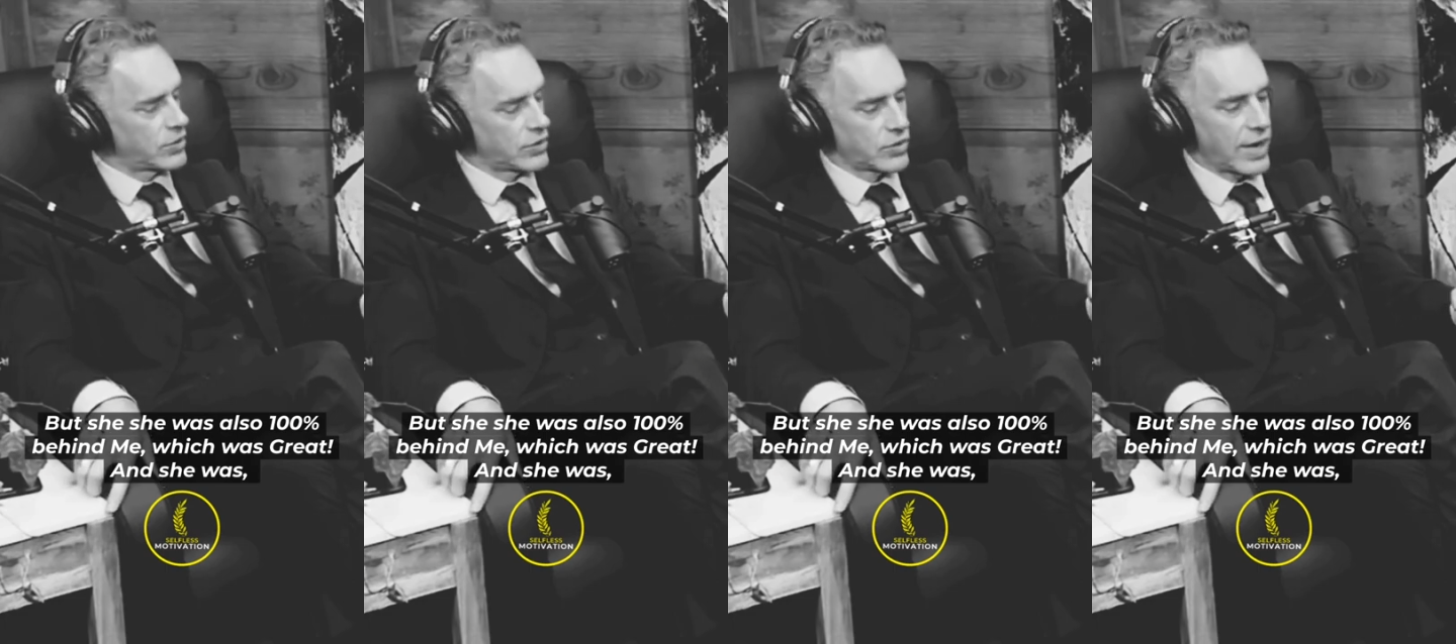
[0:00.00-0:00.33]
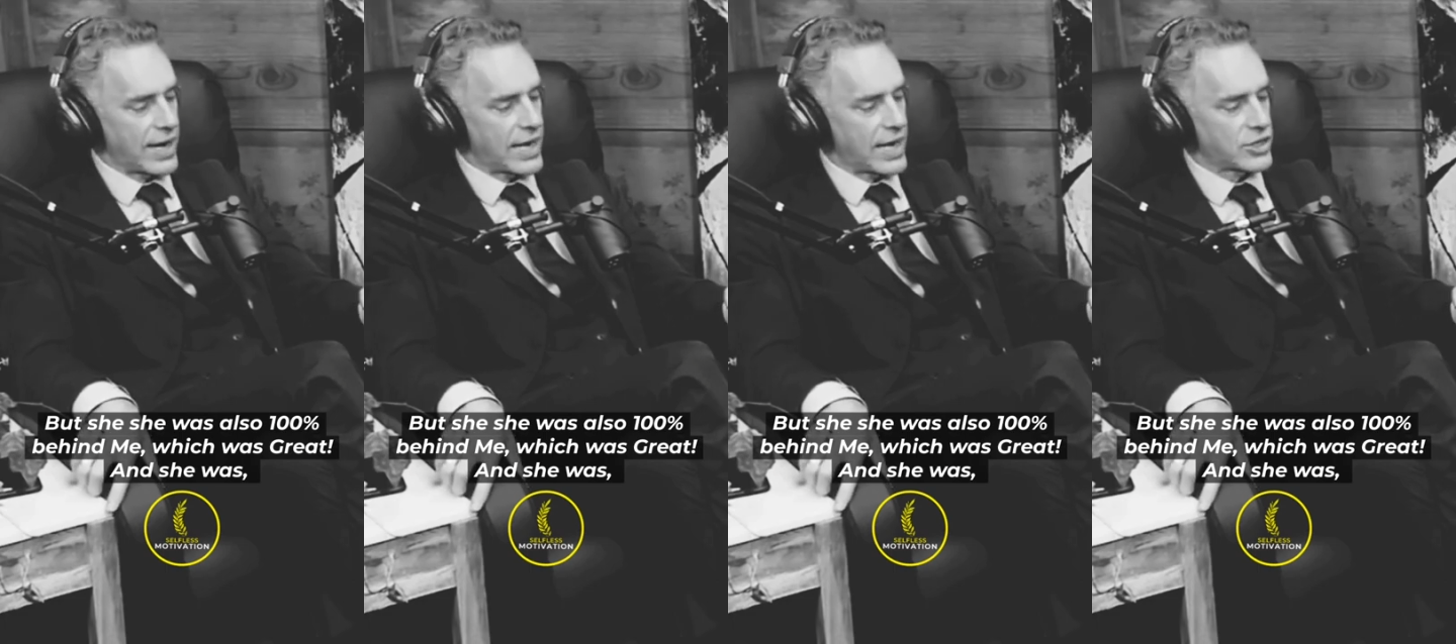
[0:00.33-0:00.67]
which is
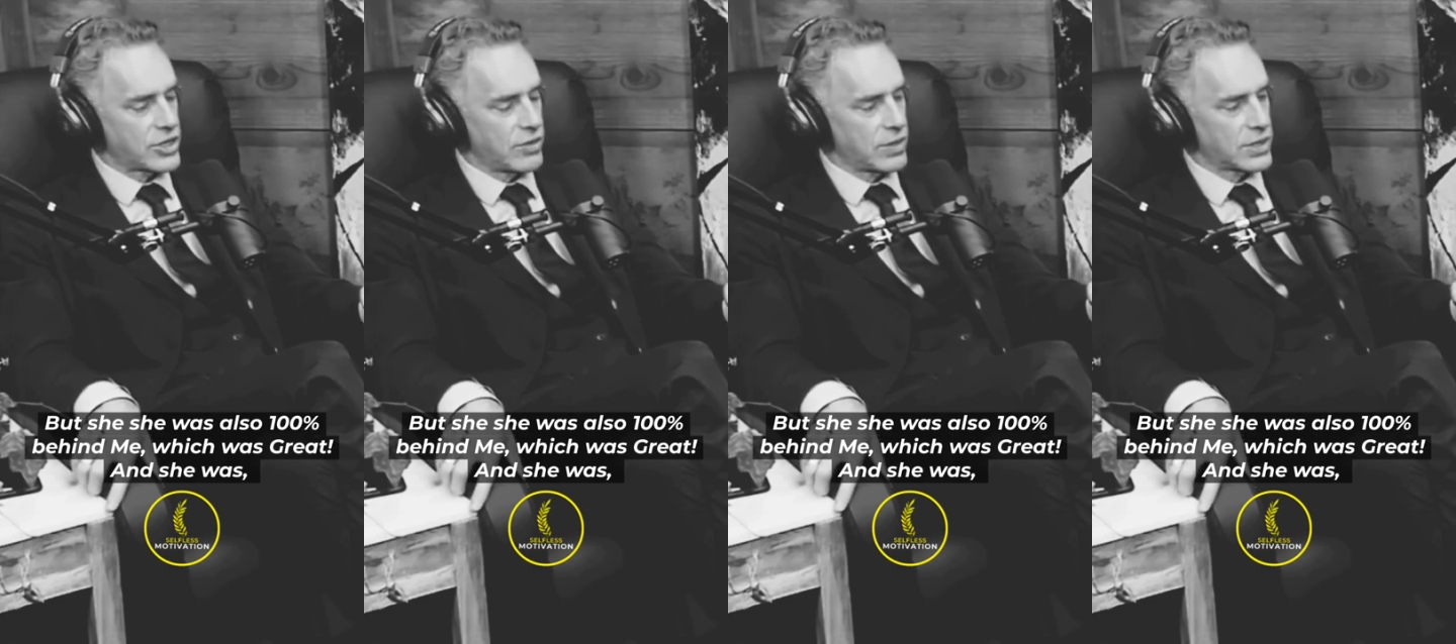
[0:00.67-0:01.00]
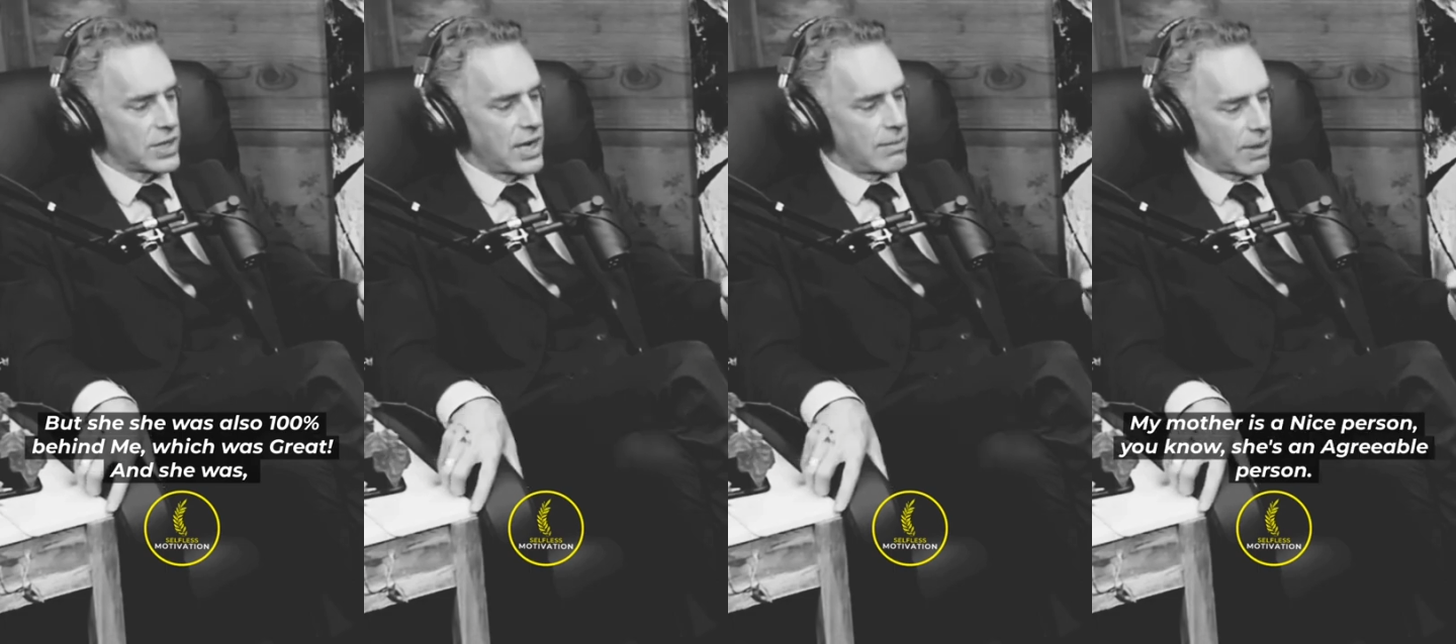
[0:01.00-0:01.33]
great. And she
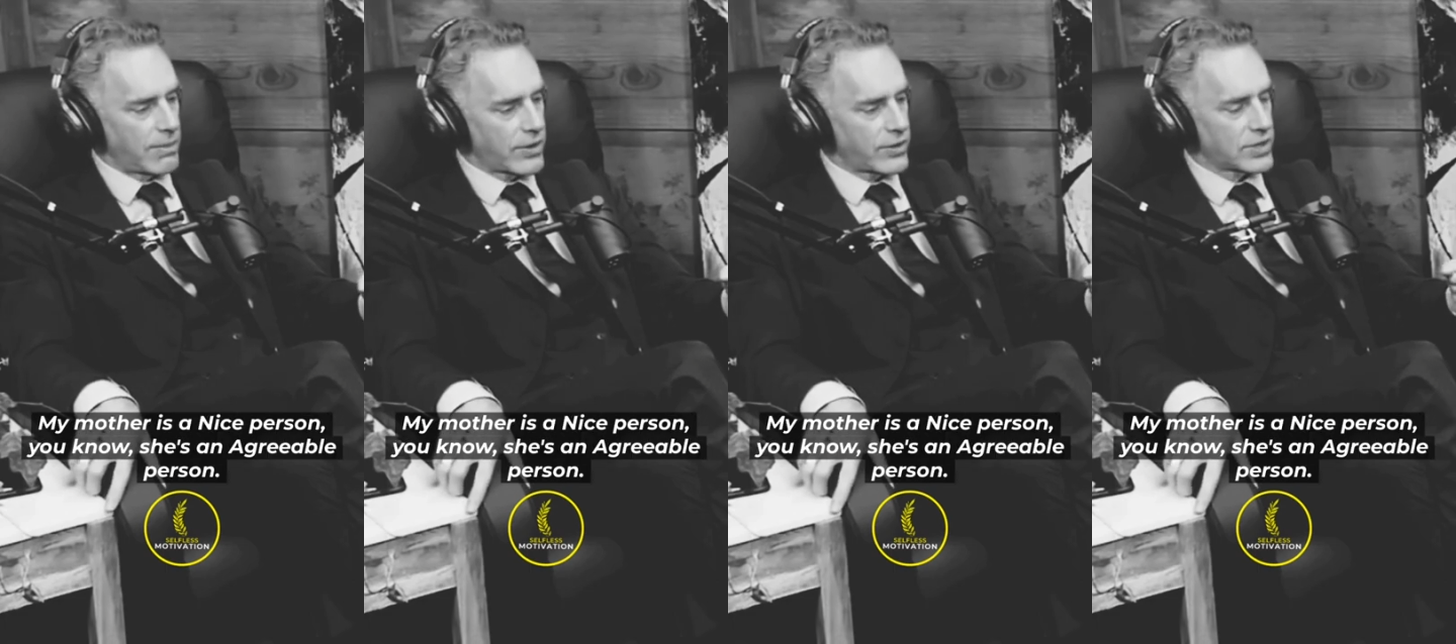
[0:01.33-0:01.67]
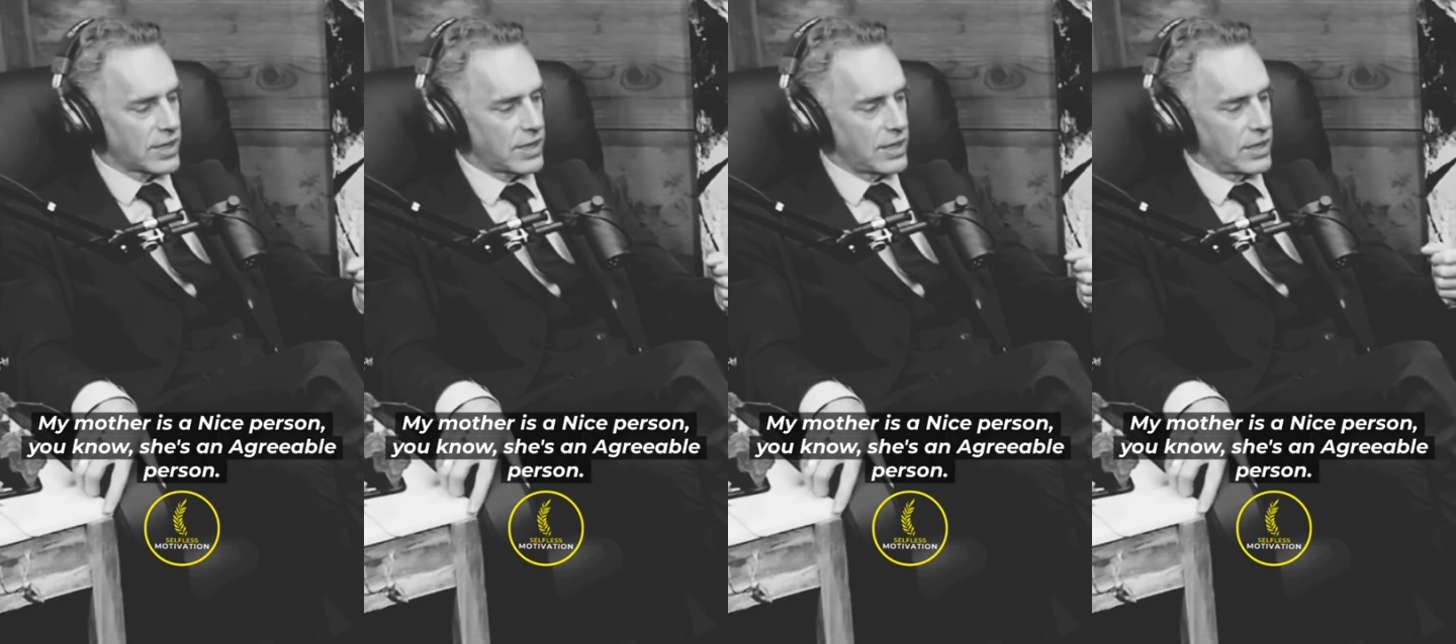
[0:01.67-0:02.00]
was my
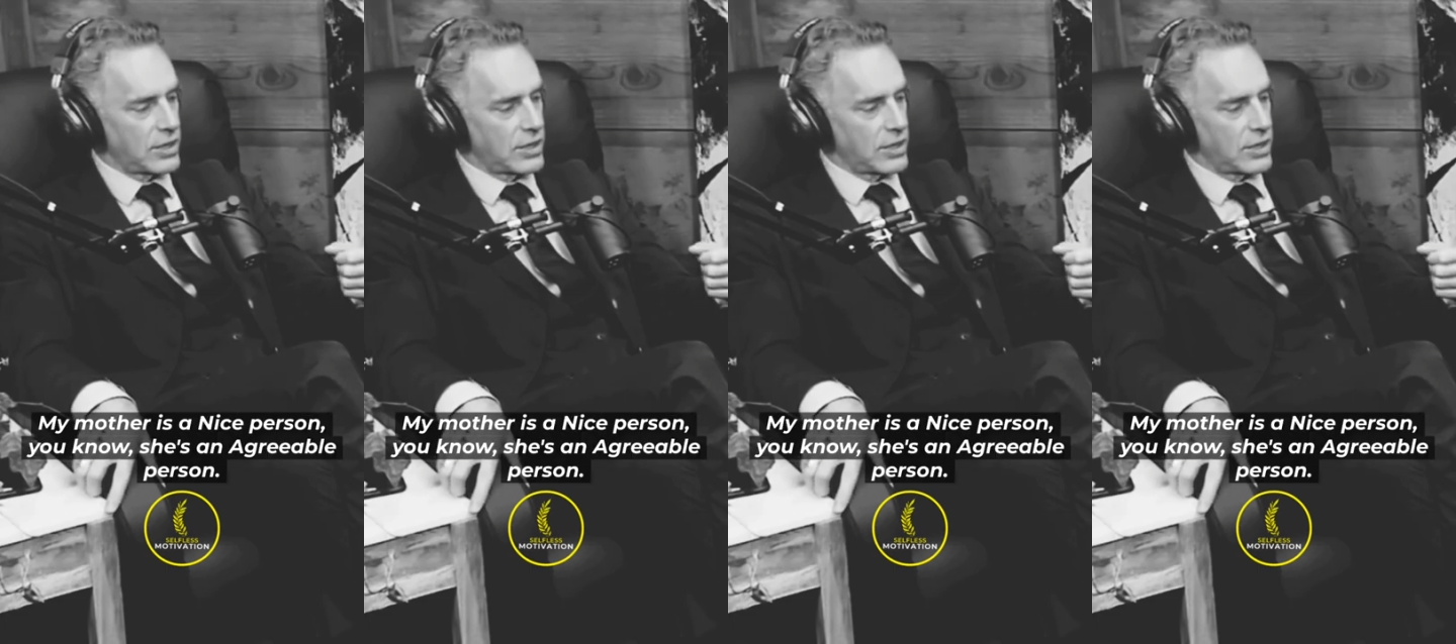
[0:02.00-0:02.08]
mother's a